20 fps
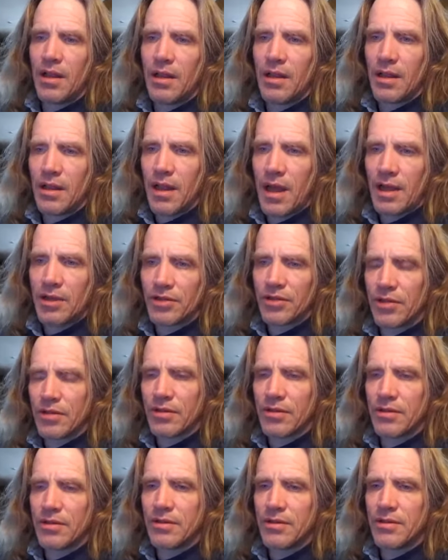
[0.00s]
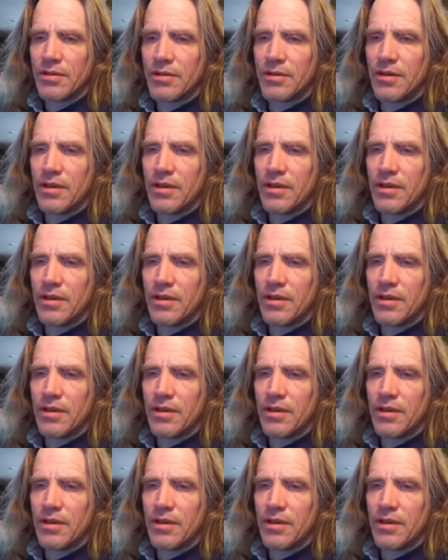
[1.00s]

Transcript: logical